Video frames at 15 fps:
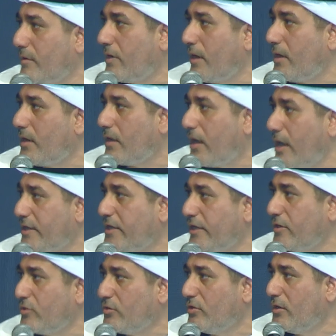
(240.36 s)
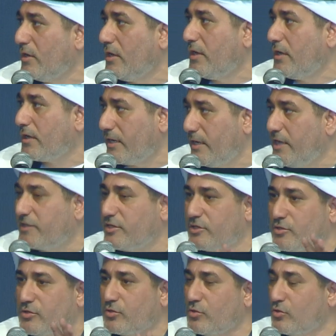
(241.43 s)
Aqeel
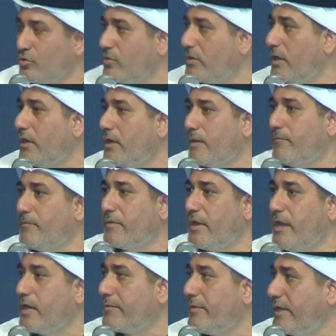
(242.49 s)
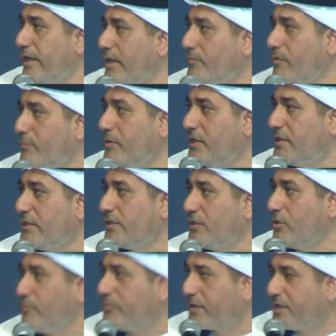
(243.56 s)
related to urban air
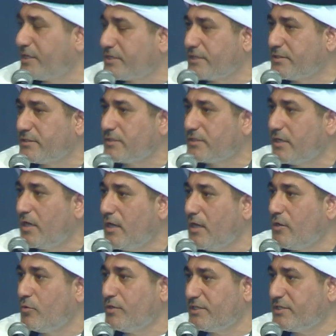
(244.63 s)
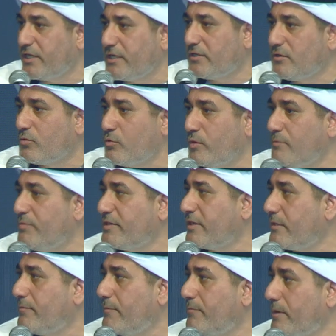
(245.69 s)
mobility operations. We said we
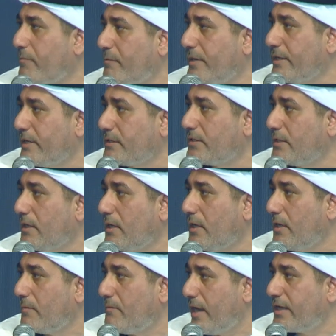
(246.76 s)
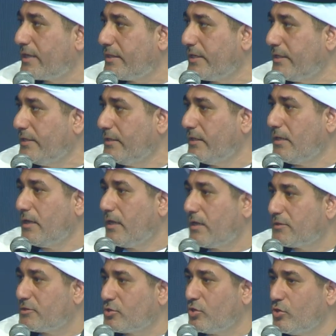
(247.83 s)
better be prepared back then,
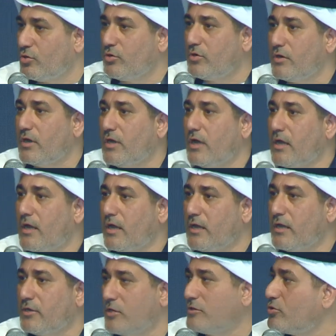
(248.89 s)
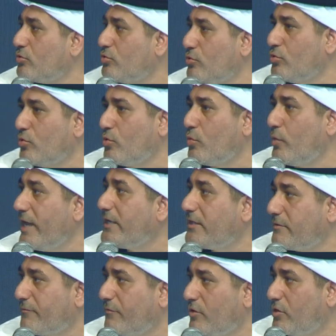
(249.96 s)
so not to
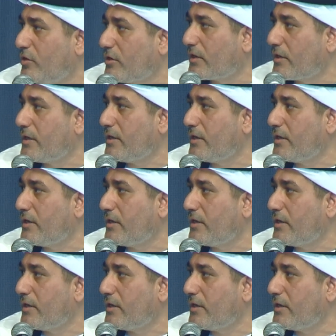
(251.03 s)
wait for